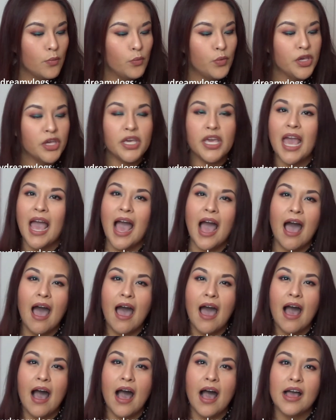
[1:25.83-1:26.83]
We
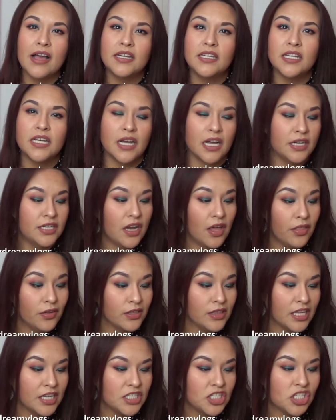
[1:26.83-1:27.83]
had
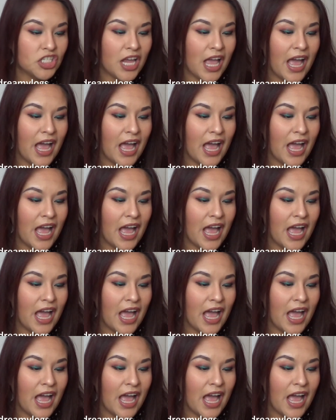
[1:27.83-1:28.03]
another lunch